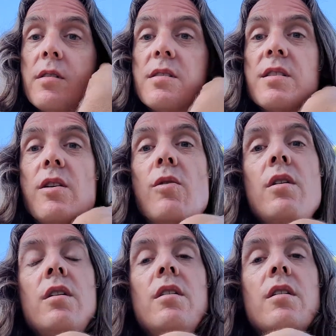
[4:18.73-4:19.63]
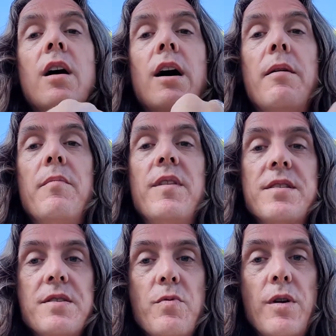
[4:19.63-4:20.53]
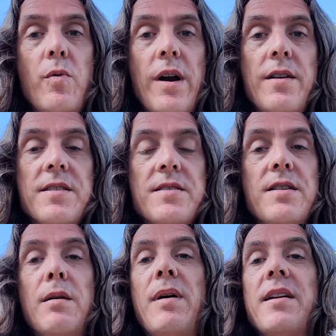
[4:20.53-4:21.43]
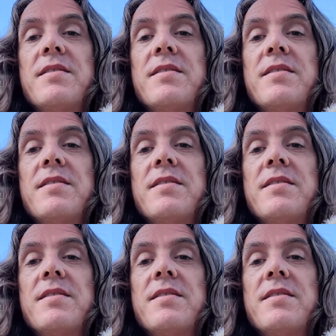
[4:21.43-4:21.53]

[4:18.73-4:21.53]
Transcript: So this is what awareness is all about.